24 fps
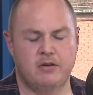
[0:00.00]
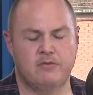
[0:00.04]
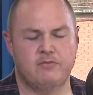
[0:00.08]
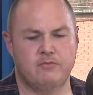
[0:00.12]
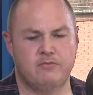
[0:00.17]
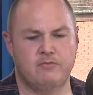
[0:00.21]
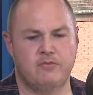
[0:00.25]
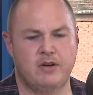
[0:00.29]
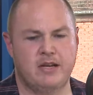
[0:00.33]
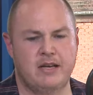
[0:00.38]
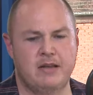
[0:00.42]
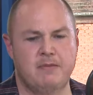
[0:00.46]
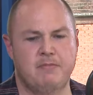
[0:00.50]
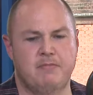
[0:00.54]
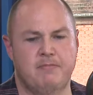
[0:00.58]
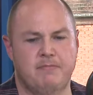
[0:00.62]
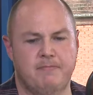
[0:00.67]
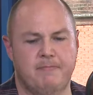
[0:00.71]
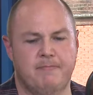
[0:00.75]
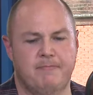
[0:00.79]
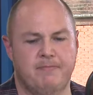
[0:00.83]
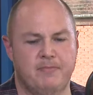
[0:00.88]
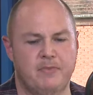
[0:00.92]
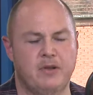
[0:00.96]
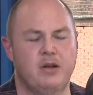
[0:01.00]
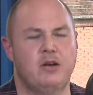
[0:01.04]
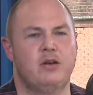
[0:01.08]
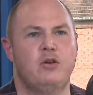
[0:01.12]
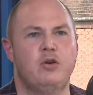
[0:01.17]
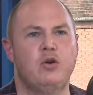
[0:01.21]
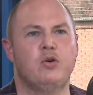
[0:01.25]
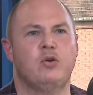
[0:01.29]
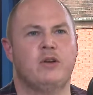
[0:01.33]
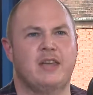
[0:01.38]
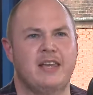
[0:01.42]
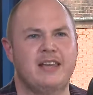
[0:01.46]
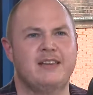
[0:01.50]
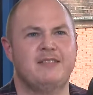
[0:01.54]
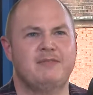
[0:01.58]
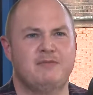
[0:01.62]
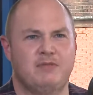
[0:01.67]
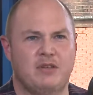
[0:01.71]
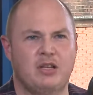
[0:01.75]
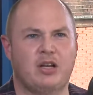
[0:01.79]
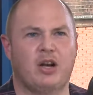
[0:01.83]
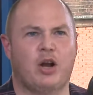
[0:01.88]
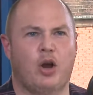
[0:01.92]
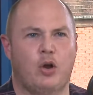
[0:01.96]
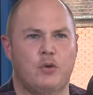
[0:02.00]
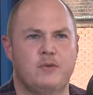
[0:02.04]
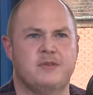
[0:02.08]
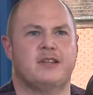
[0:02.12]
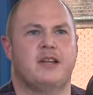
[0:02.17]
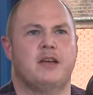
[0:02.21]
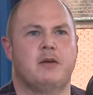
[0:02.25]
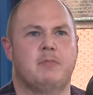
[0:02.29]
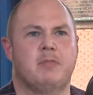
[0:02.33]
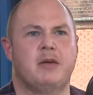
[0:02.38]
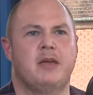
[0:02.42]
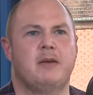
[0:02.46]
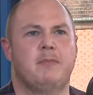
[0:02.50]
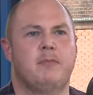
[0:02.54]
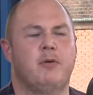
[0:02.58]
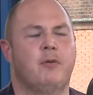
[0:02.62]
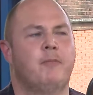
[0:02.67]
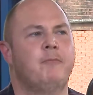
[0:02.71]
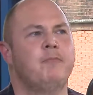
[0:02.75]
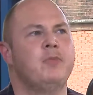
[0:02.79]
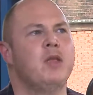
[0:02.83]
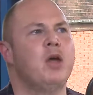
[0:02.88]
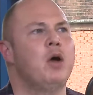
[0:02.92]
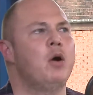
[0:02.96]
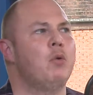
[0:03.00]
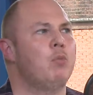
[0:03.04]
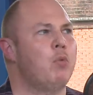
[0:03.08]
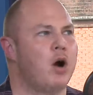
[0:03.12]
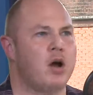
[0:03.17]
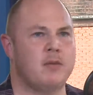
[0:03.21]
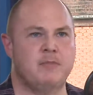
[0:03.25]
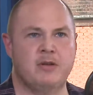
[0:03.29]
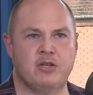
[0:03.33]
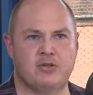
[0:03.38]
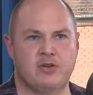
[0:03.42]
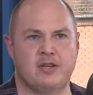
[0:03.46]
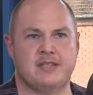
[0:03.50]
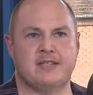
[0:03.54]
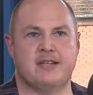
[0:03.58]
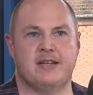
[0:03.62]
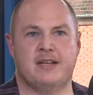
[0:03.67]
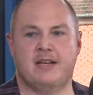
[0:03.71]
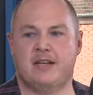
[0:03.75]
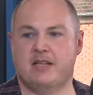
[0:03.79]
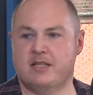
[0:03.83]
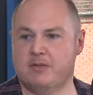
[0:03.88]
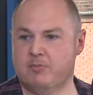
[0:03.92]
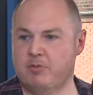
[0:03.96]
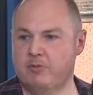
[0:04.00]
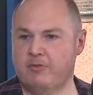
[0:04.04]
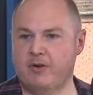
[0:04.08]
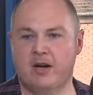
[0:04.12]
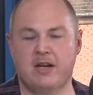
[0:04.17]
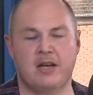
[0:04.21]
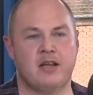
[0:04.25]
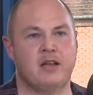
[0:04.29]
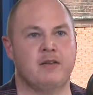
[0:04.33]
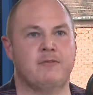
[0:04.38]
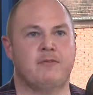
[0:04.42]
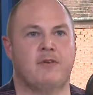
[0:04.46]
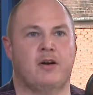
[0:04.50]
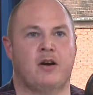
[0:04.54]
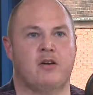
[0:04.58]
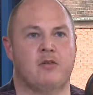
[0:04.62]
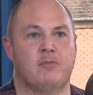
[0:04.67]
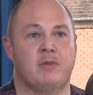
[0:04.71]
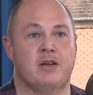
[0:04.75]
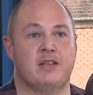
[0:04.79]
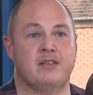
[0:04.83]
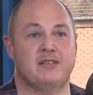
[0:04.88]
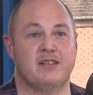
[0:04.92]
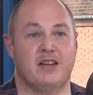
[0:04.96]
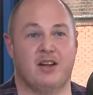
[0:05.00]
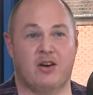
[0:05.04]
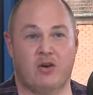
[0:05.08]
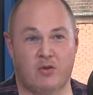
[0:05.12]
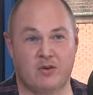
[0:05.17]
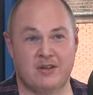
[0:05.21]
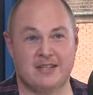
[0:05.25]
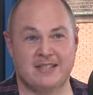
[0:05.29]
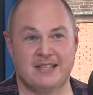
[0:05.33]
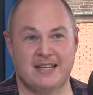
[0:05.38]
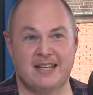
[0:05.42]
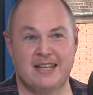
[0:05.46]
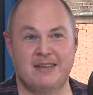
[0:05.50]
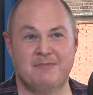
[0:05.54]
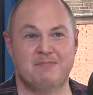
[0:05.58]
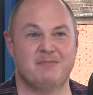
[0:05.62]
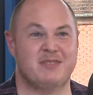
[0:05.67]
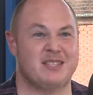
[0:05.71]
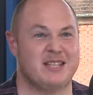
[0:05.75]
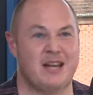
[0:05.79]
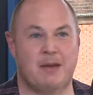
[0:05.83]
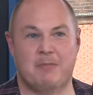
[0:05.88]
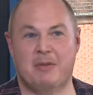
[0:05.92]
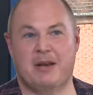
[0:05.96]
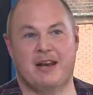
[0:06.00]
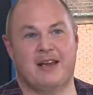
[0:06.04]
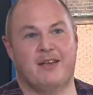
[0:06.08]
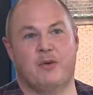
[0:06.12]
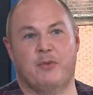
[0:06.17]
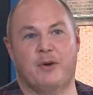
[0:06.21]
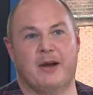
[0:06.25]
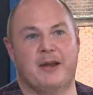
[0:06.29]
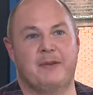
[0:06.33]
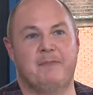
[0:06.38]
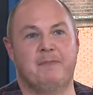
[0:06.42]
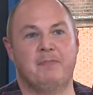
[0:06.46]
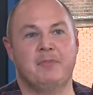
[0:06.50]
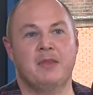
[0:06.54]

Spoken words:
really looking closely at people. What I'm interested in is providing environment and honestly stepping out of the way.